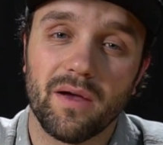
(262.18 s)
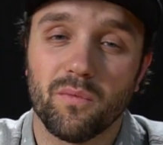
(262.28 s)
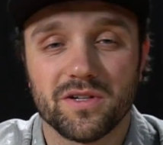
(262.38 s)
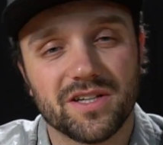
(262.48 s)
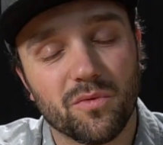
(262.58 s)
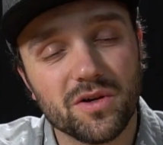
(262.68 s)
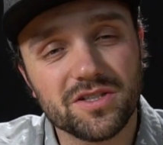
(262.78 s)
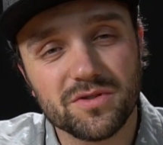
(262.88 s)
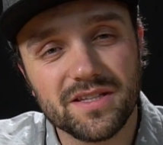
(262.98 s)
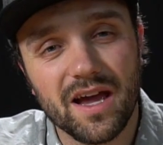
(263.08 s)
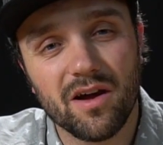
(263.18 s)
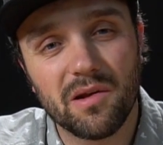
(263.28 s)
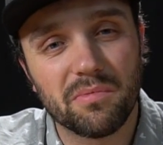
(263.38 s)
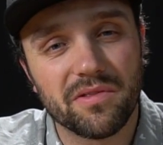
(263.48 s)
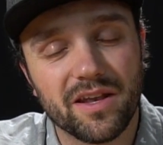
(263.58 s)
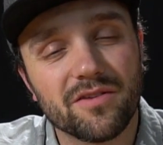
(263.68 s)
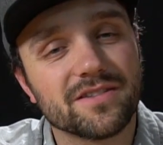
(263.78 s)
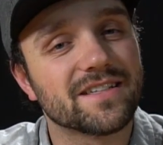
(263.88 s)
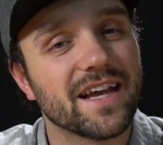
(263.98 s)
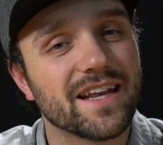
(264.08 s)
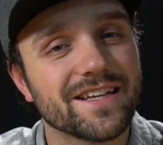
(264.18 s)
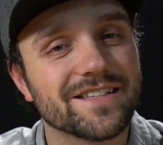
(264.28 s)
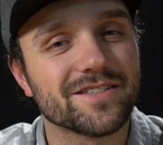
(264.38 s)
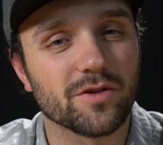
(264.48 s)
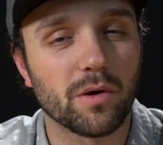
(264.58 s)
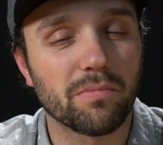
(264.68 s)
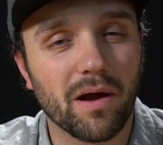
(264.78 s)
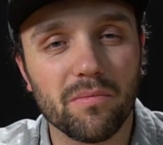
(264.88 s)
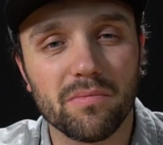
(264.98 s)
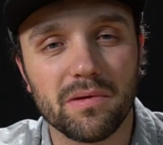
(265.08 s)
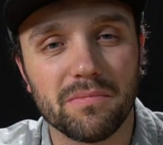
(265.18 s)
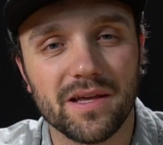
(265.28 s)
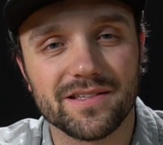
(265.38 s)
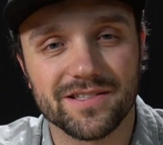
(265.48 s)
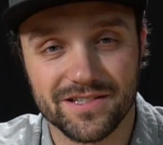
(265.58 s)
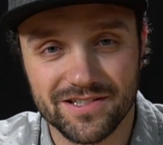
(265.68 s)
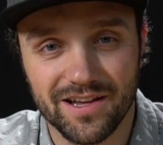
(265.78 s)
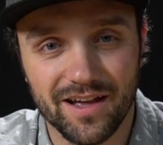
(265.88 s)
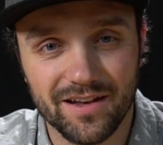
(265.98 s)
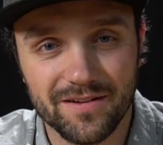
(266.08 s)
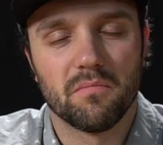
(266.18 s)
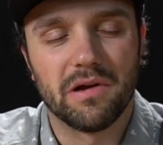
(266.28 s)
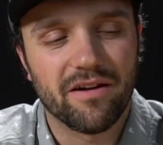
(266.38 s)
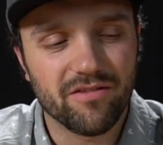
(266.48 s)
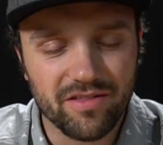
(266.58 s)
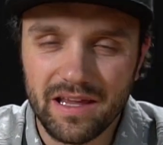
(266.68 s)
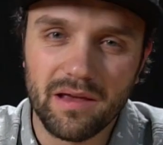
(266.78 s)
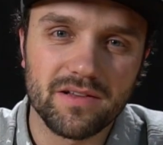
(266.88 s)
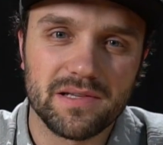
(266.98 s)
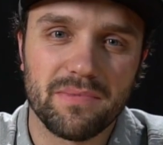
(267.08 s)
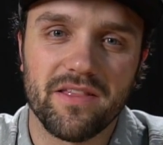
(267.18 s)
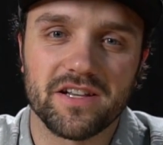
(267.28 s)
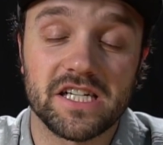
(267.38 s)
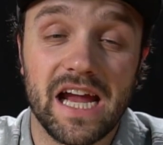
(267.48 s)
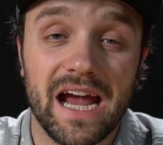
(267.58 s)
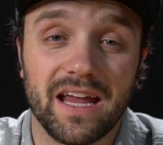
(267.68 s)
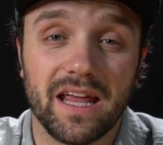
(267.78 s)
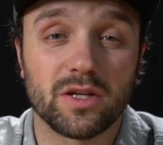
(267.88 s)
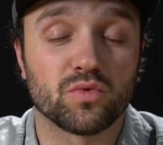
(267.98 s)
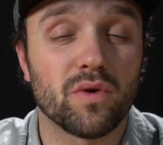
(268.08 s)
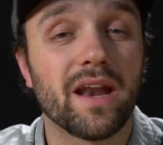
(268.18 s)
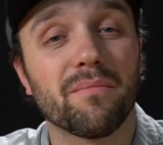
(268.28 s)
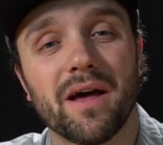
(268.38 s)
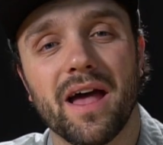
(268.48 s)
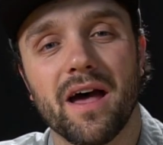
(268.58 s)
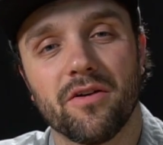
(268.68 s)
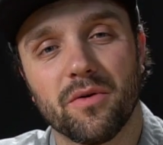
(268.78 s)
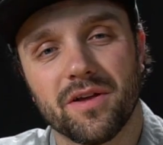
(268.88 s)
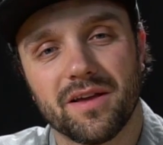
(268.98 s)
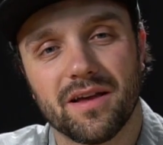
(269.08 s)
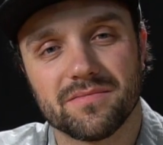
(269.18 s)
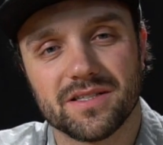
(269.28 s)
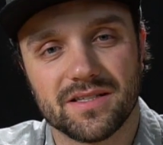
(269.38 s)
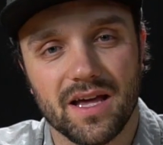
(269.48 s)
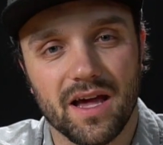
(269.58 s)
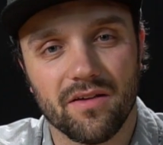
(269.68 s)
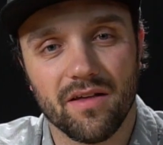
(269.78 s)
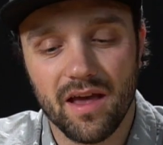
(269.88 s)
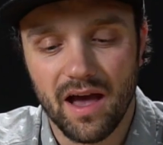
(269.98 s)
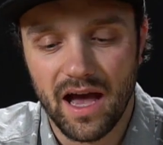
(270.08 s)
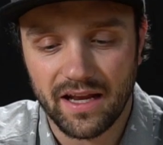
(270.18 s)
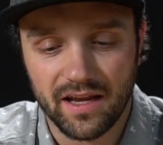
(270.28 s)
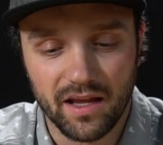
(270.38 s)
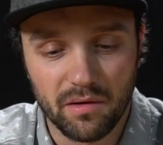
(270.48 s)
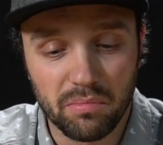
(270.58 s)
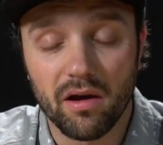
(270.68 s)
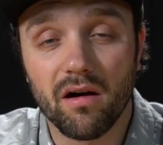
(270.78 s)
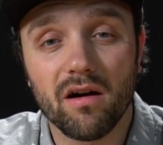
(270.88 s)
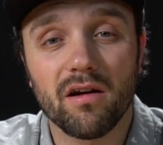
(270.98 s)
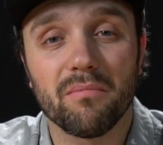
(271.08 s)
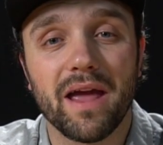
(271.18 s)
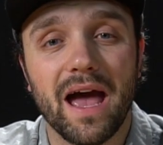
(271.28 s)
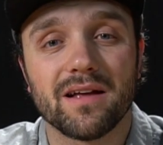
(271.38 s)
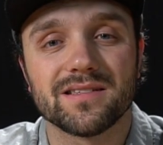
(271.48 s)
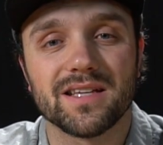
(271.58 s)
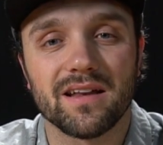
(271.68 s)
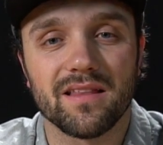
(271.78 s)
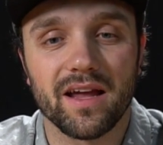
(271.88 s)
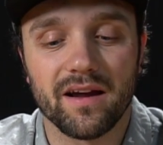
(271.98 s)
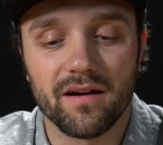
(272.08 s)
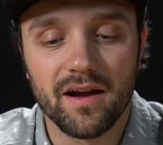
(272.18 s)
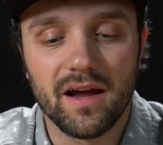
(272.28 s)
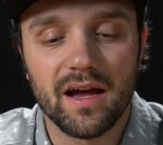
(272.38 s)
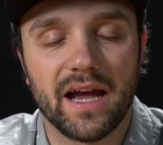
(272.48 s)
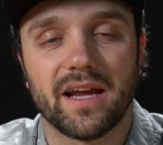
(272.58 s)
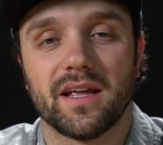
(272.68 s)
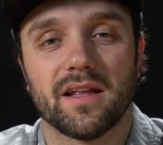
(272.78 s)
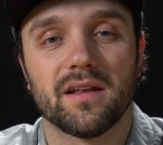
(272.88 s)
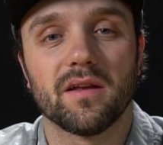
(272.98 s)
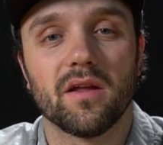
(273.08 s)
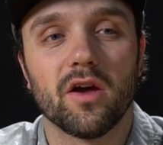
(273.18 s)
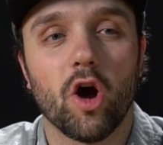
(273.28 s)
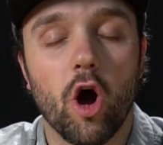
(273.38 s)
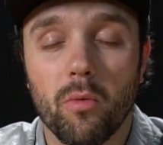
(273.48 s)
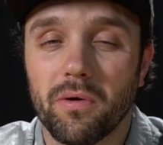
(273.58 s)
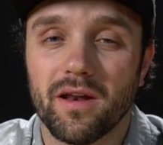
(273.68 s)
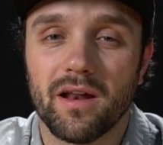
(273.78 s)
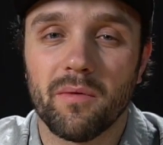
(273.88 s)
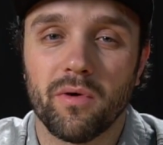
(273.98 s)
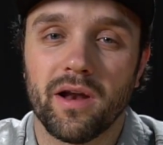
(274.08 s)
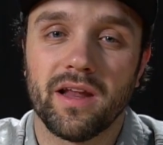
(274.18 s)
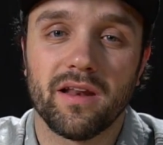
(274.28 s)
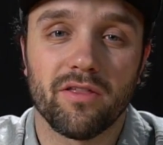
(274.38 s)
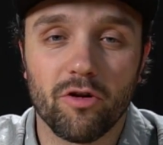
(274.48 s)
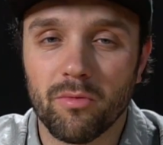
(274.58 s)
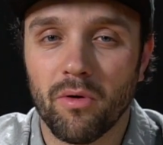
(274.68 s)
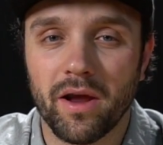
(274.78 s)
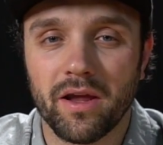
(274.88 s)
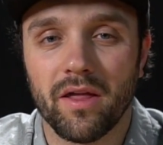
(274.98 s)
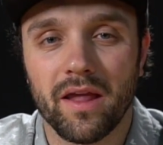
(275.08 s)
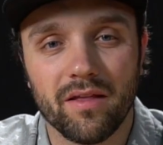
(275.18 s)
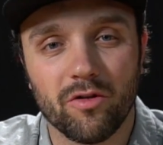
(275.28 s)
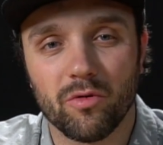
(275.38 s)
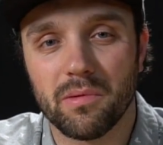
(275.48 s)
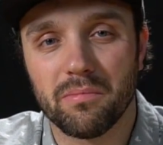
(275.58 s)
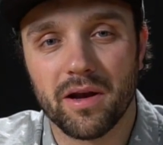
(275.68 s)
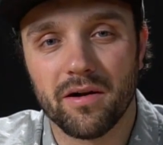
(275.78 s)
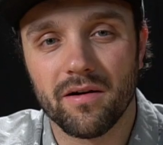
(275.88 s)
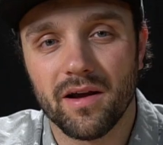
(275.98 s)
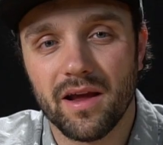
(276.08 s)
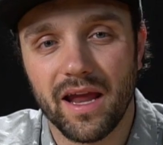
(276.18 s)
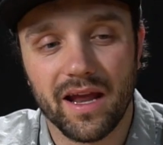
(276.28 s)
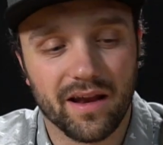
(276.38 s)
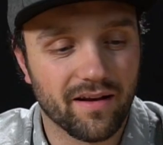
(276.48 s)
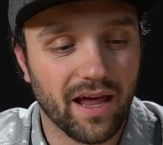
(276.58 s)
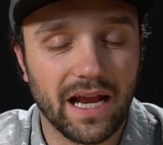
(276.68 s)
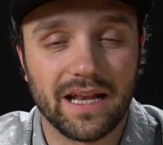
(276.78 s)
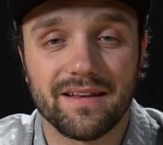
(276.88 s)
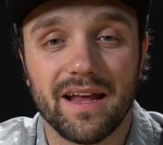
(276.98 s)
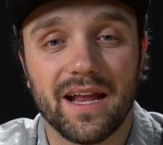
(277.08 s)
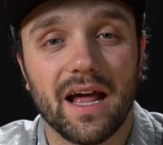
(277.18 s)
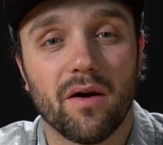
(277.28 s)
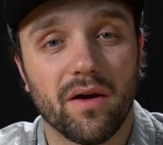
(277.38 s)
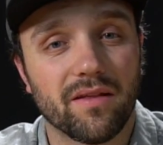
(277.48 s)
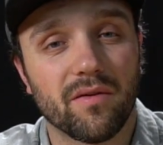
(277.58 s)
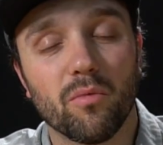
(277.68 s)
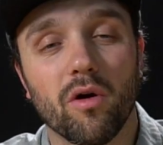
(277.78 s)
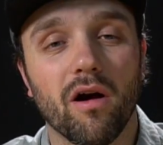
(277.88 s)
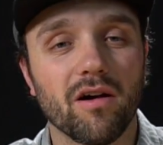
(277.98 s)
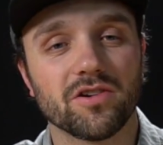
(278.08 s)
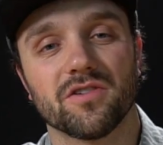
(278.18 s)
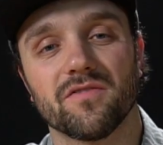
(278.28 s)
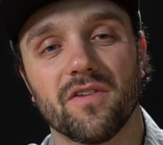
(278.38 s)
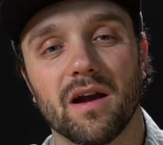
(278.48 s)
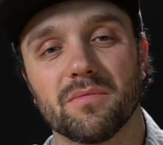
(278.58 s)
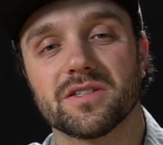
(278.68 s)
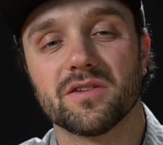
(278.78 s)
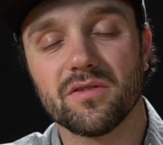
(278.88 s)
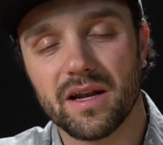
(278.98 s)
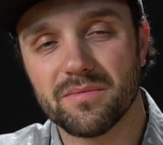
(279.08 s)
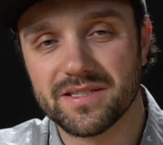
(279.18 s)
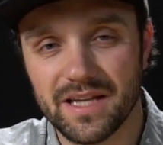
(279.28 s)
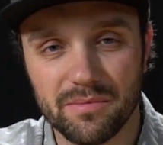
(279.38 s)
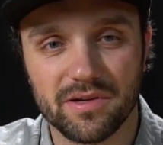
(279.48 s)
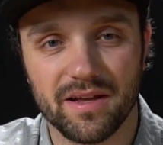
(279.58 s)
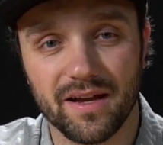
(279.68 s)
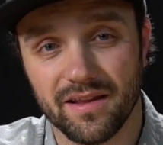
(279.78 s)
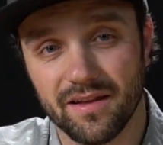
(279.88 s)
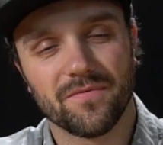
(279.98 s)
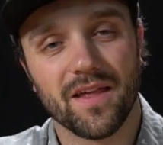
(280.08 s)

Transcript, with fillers: which I wish was down, but they don't say it is, so it probably means that it's not. But everything else about this jacket is right up my alley when it comes to style. I can be hard on my outside layer, I can open it up when I need to thermal regulate a little bit better, and I can take it out into more harsher environments, know that I'm gonna stay protected.